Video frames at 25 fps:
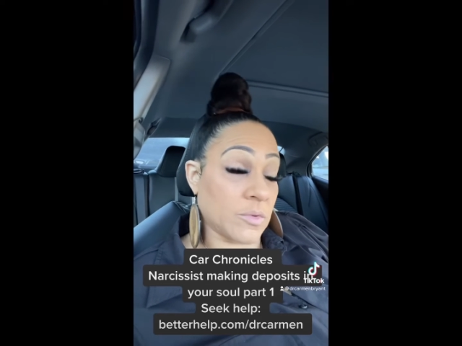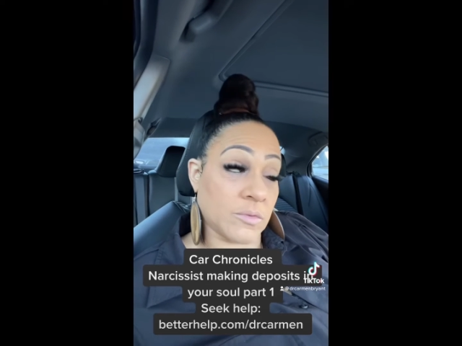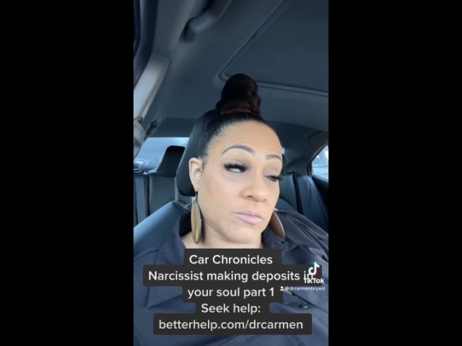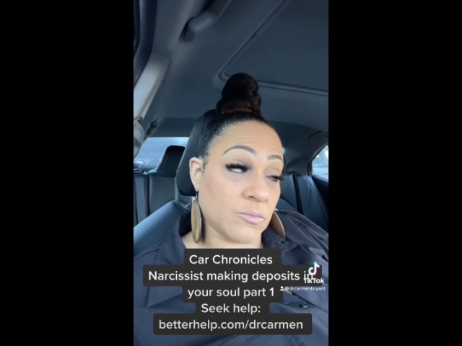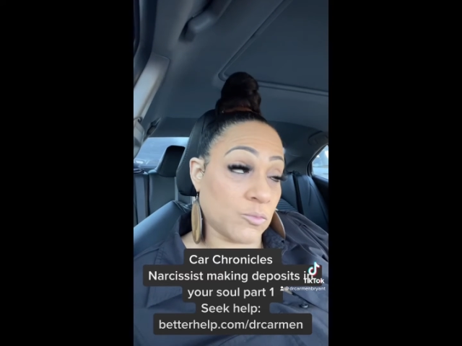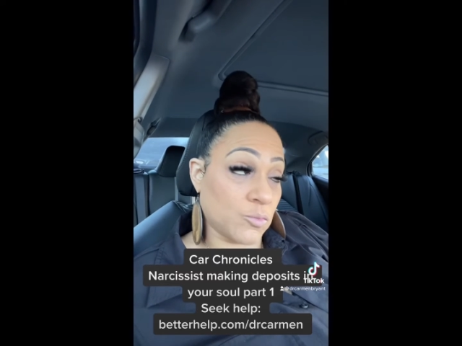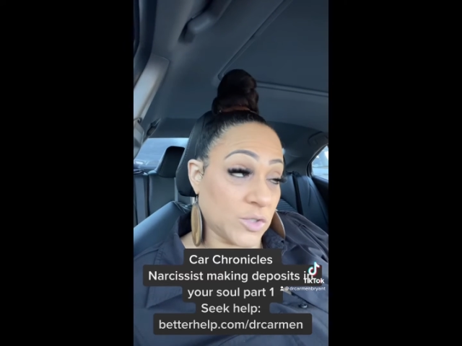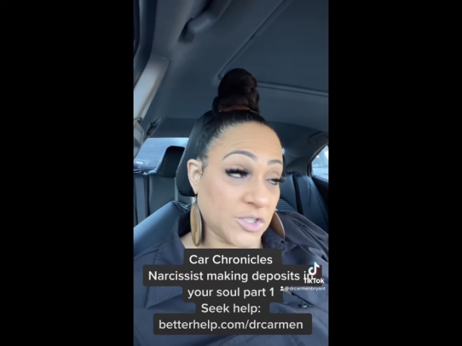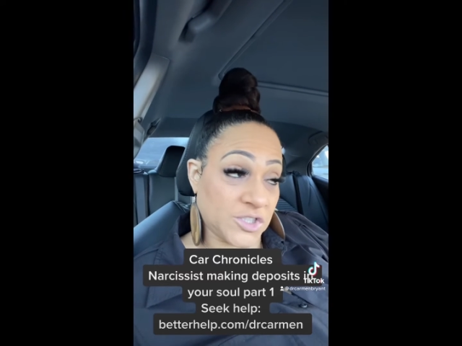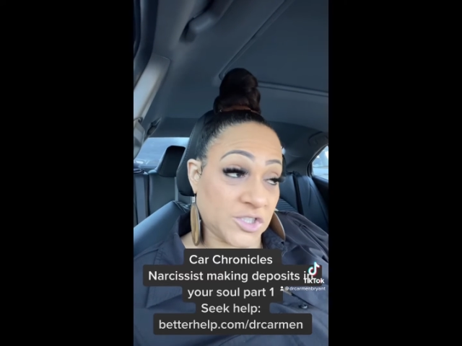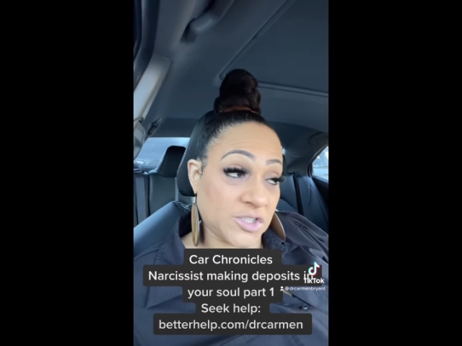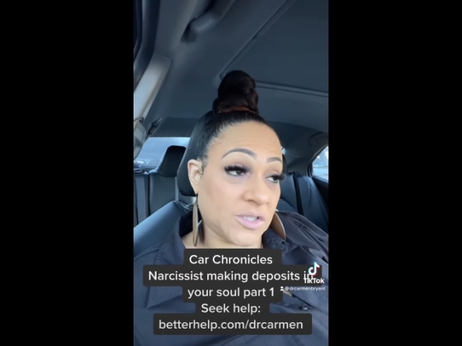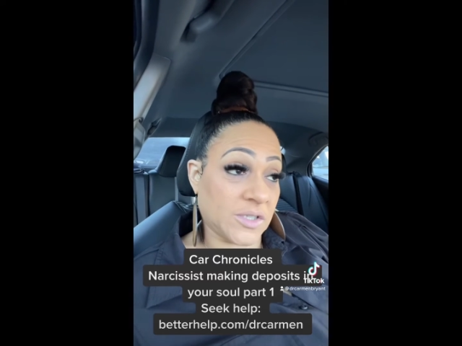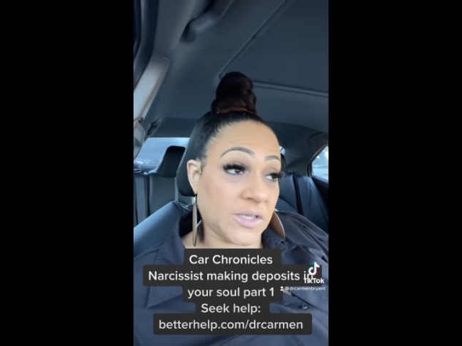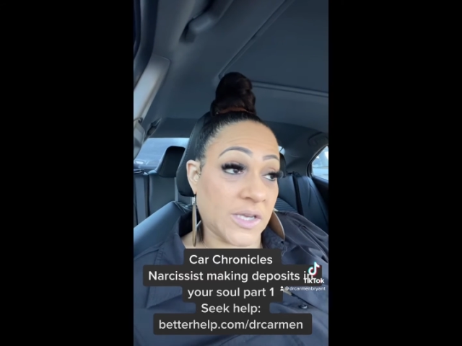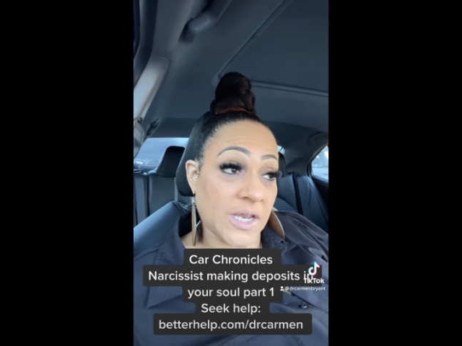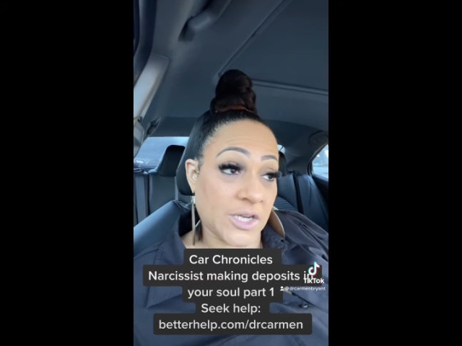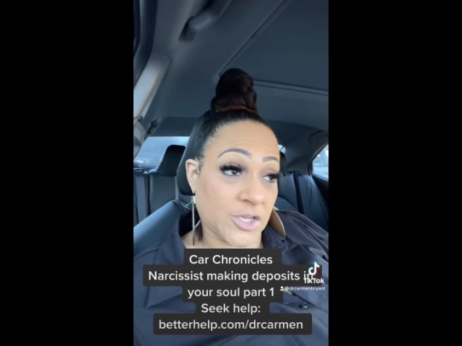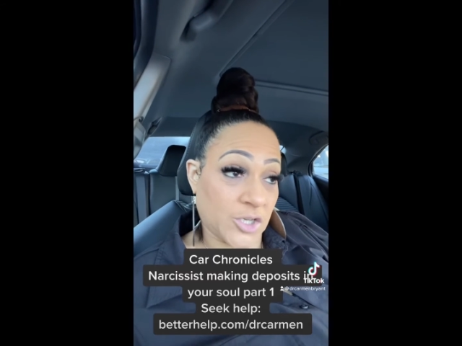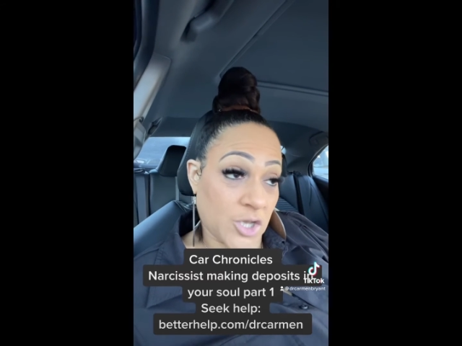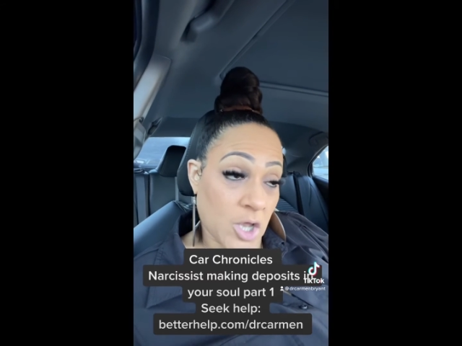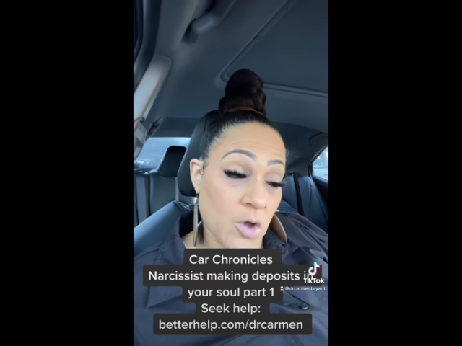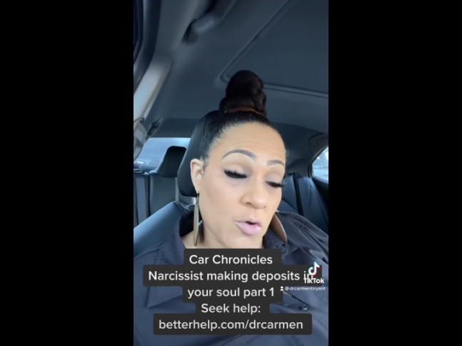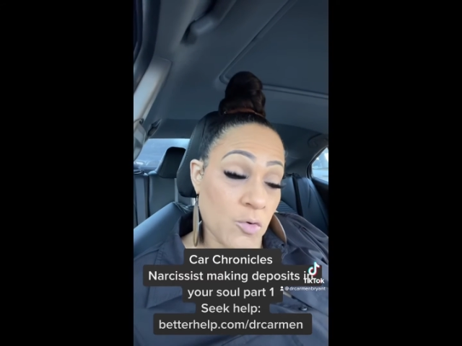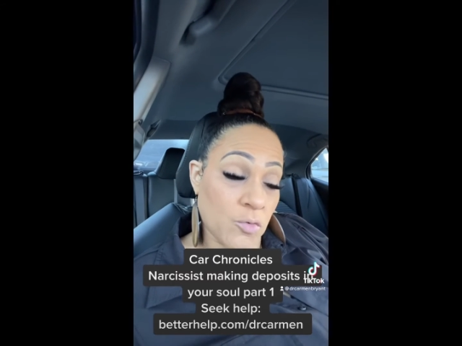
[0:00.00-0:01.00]
which they
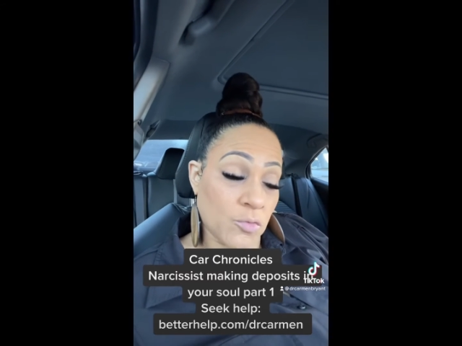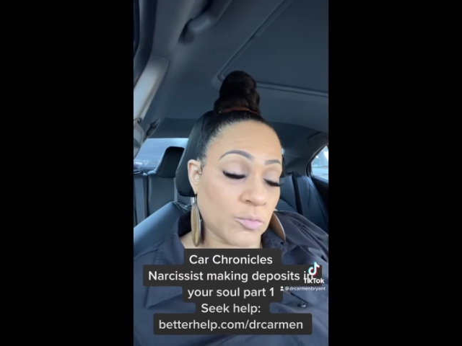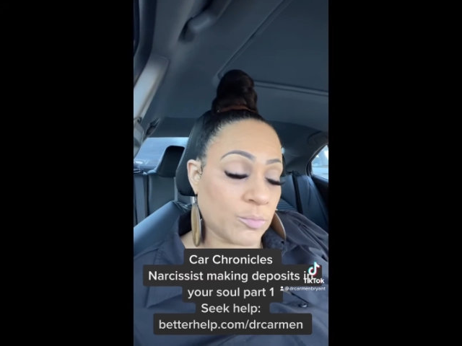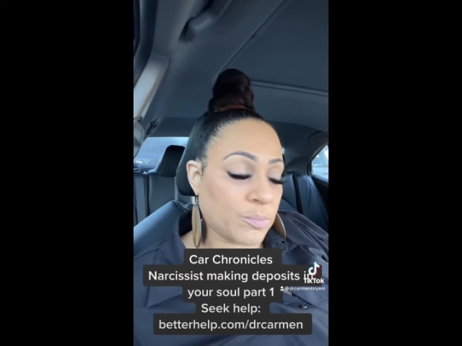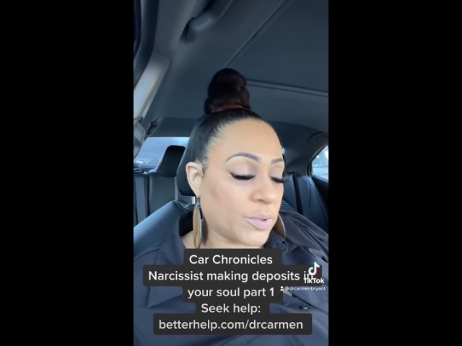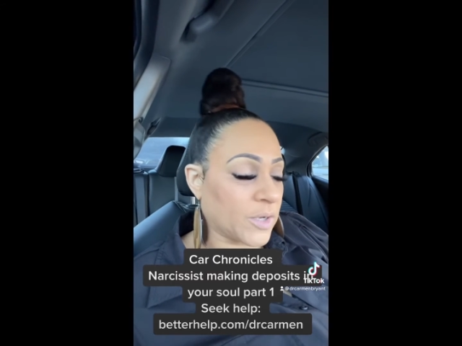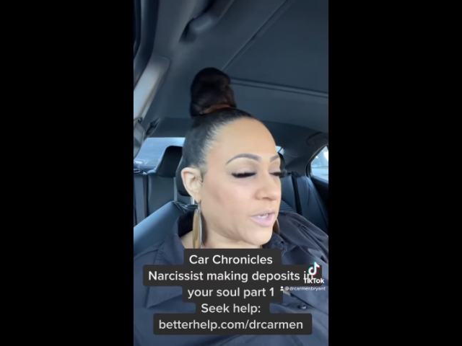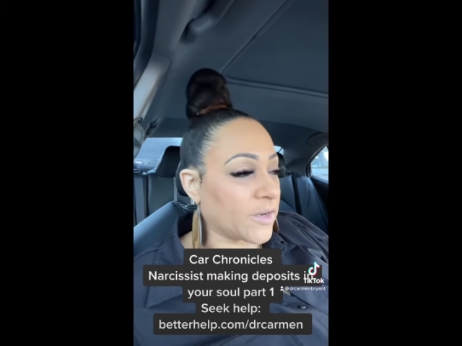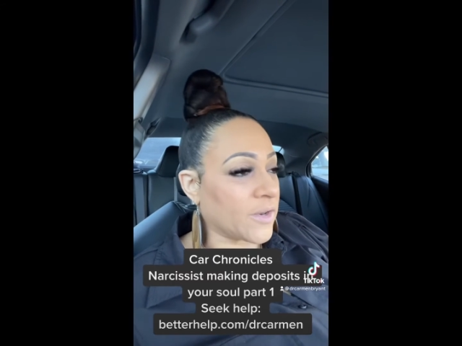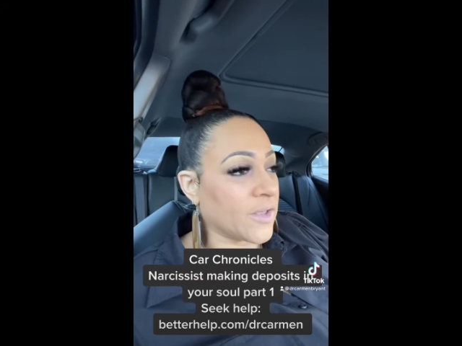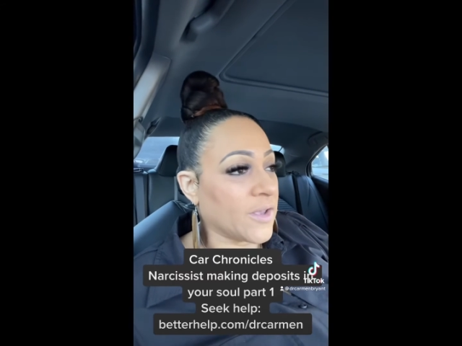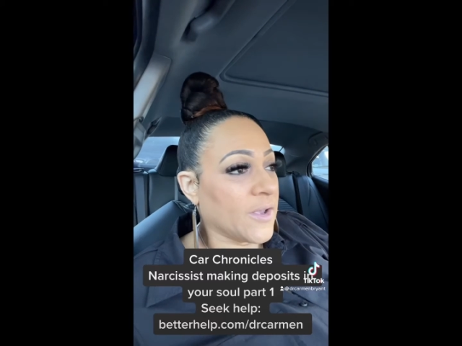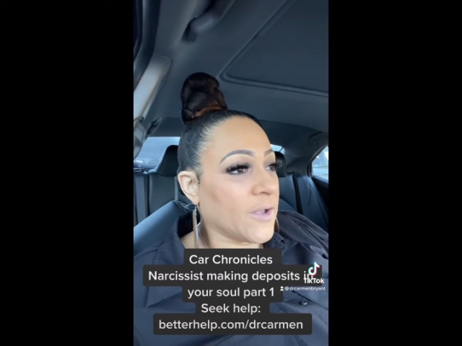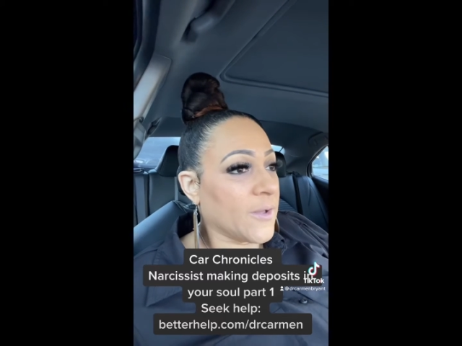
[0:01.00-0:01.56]
don't but